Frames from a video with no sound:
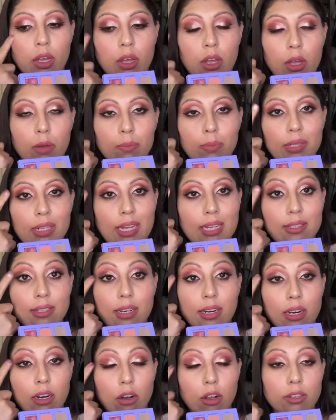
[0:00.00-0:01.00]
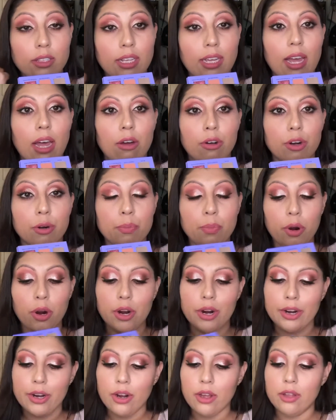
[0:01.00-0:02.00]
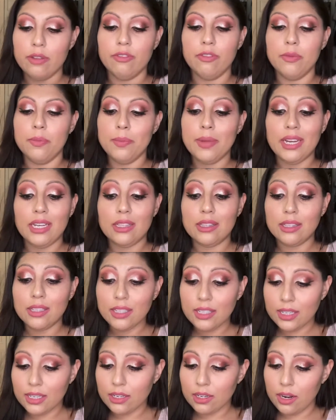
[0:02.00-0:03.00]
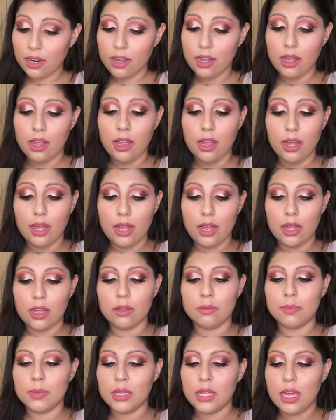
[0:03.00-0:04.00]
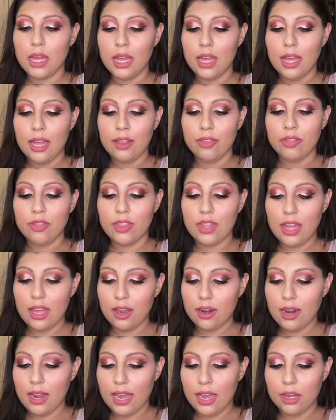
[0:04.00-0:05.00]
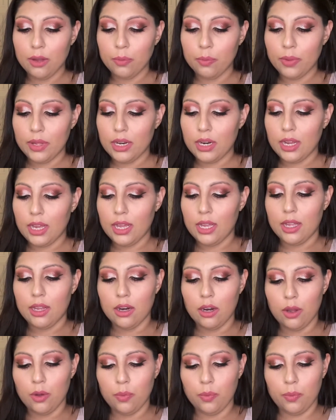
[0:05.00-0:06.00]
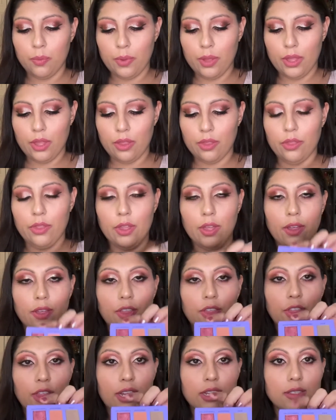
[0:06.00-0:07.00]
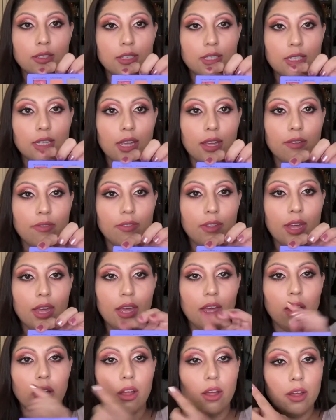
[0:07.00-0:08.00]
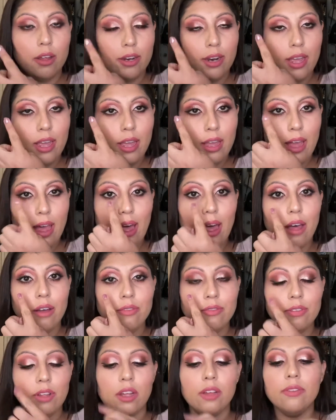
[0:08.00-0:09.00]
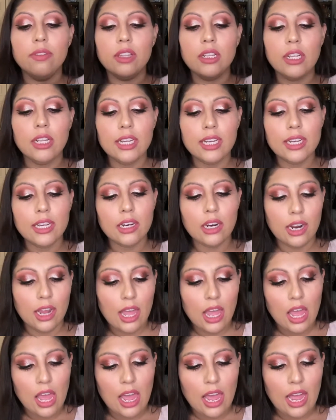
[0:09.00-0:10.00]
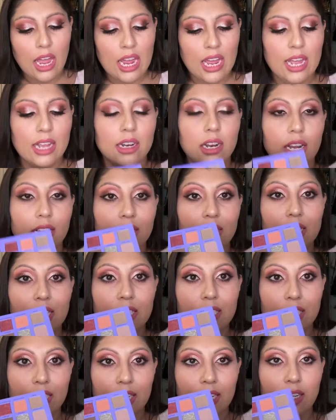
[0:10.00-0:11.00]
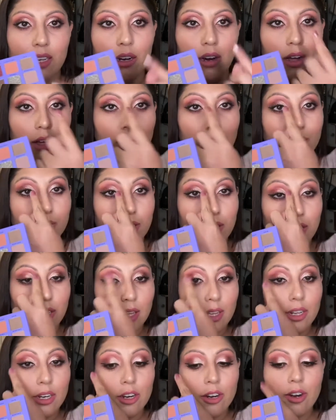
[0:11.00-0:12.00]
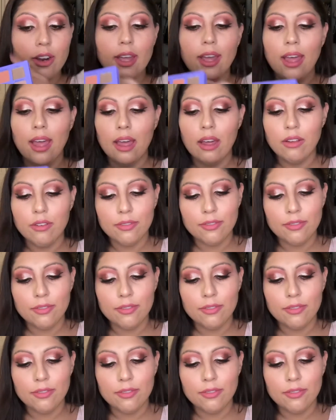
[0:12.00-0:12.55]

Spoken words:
blended it on the outer part of my lid. Then I went in with Thanksgiving on half of the lid and Clean on the inner half.